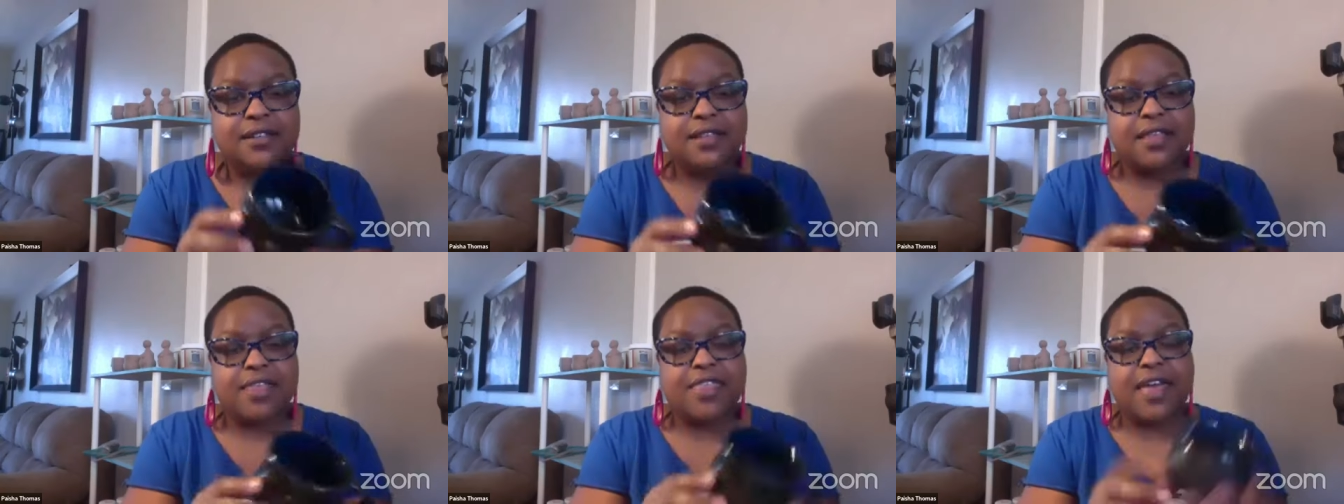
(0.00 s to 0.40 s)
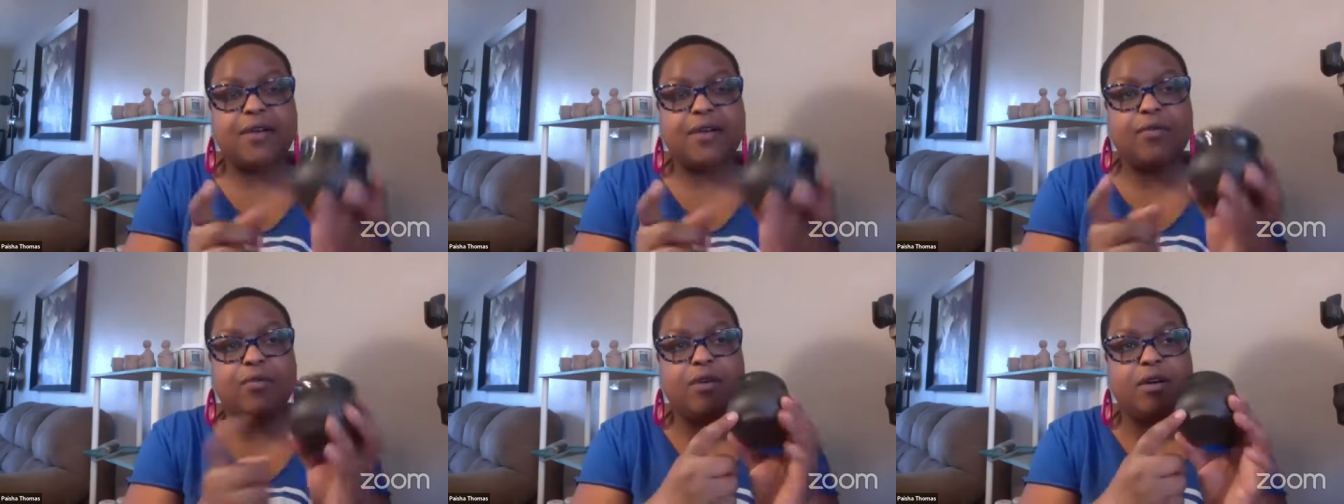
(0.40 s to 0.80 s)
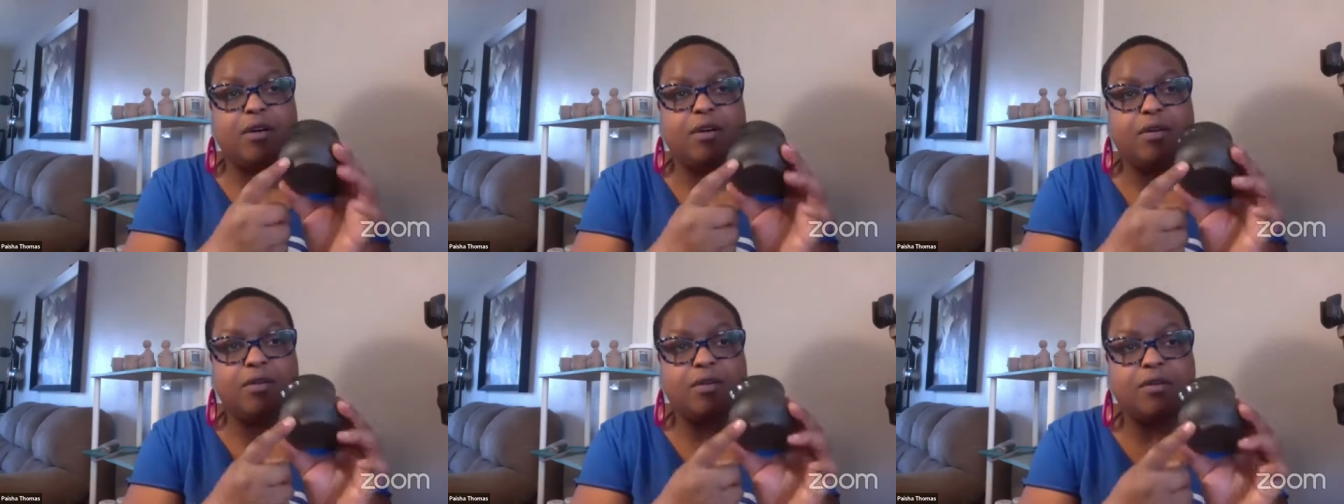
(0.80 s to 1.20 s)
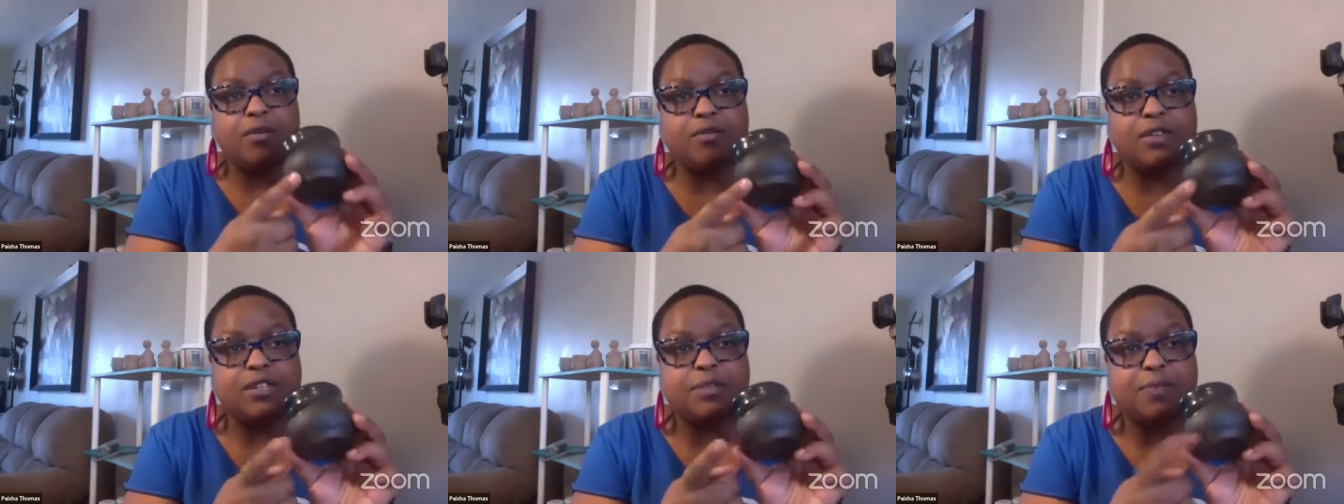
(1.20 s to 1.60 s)
that will
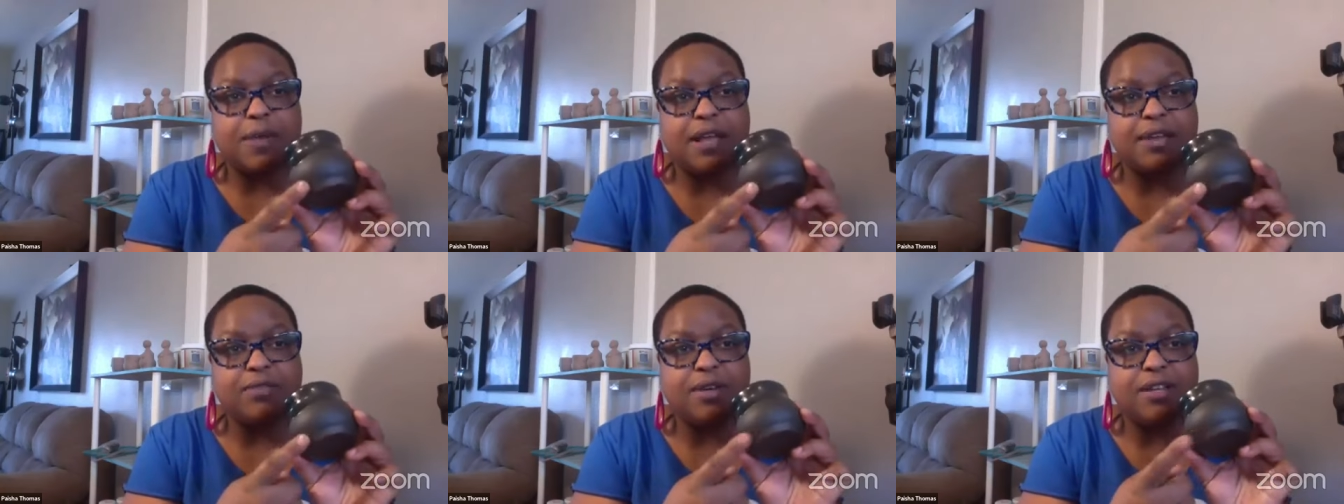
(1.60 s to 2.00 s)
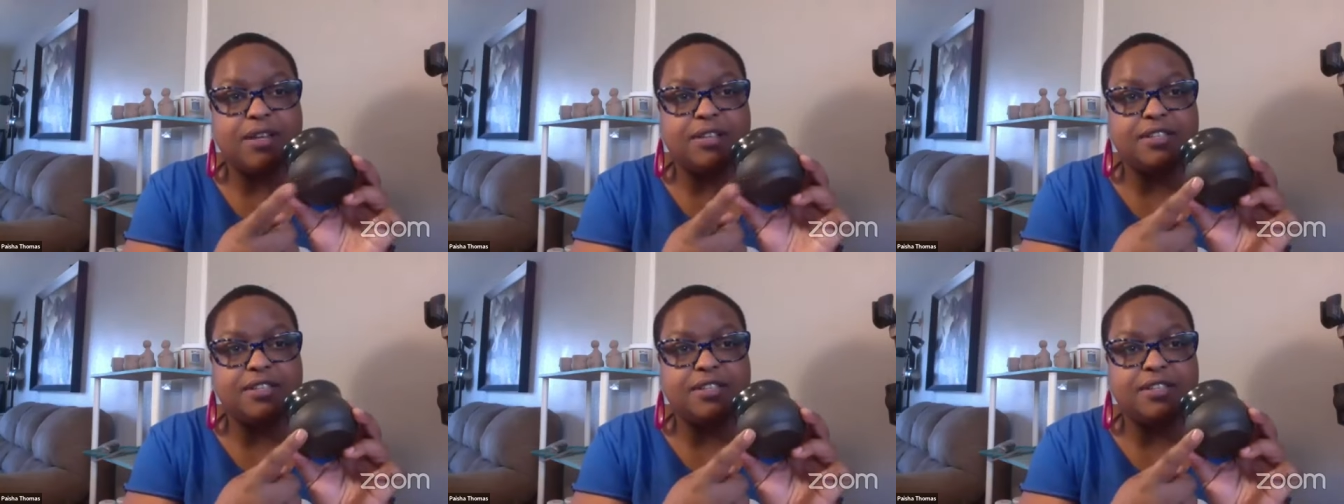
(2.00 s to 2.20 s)
respond well